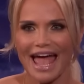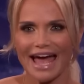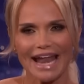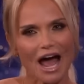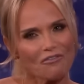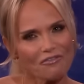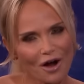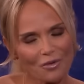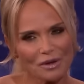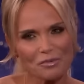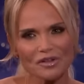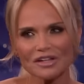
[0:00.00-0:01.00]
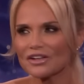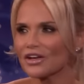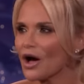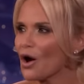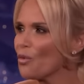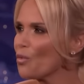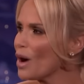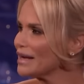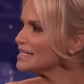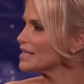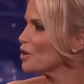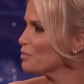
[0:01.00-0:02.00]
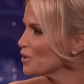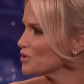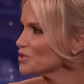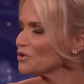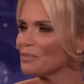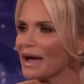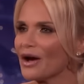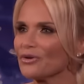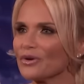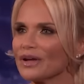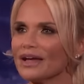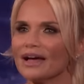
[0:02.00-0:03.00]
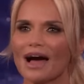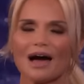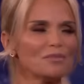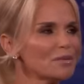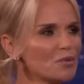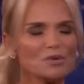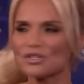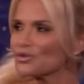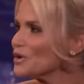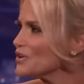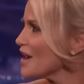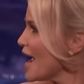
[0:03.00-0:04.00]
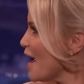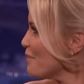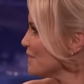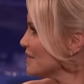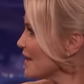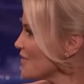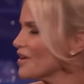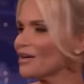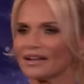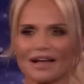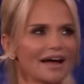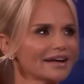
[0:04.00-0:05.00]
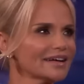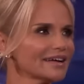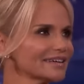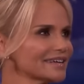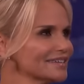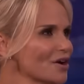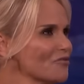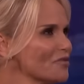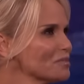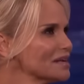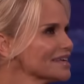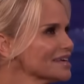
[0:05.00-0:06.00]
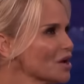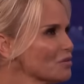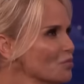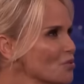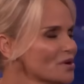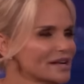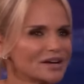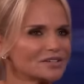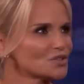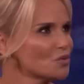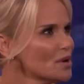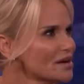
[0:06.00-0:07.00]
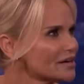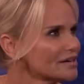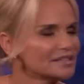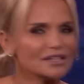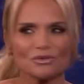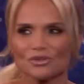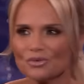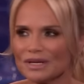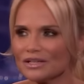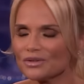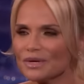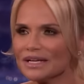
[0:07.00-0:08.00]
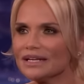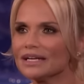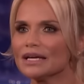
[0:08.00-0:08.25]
And how far are we willing to go? What is our personal boundary? I remember when Twitter happened, I thought, I gotta know if I'm gonna get on board here. Sure. Twitter, you know, tweet, tweet.